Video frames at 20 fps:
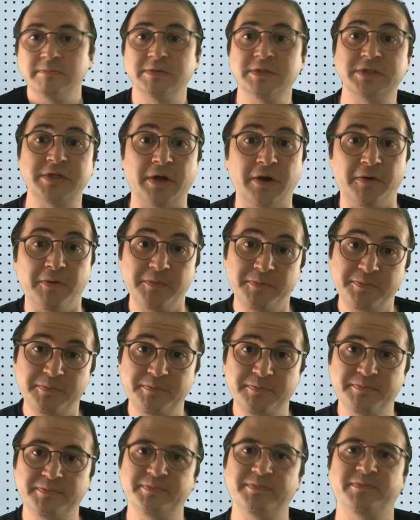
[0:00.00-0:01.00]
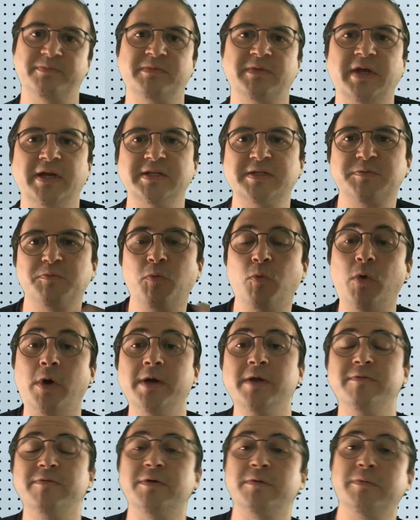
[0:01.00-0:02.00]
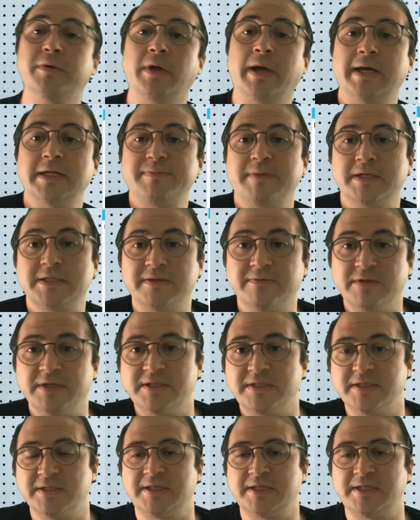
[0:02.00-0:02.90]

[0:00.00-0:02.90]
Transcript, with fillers: so that's one of the real aspects of this,